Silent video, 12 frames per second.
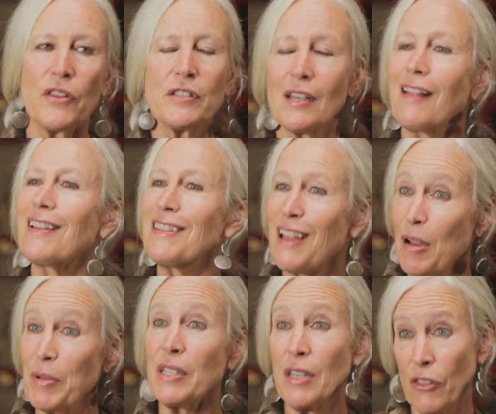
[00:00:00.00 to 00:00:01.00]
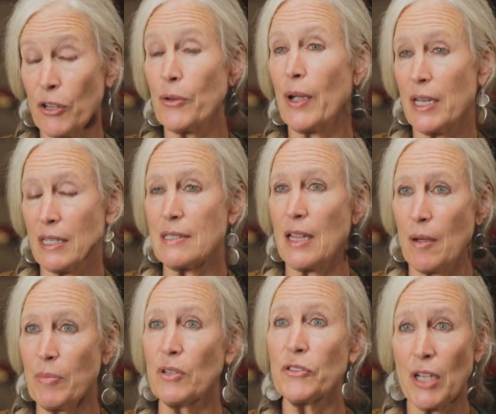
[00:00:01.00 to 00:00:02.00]
The Dalai Lama, another great
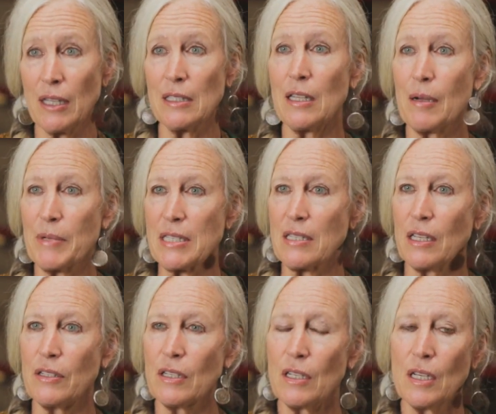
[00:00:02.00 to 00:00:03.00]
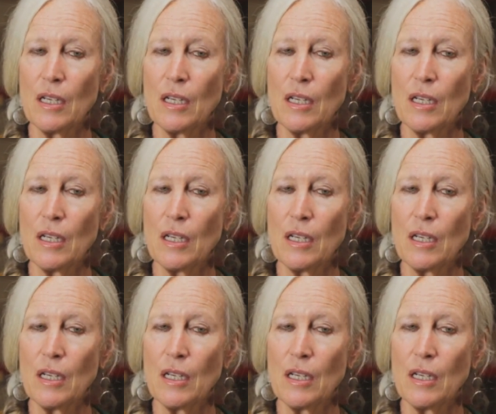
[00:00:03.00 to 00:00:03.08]
example, Dalai Lama said,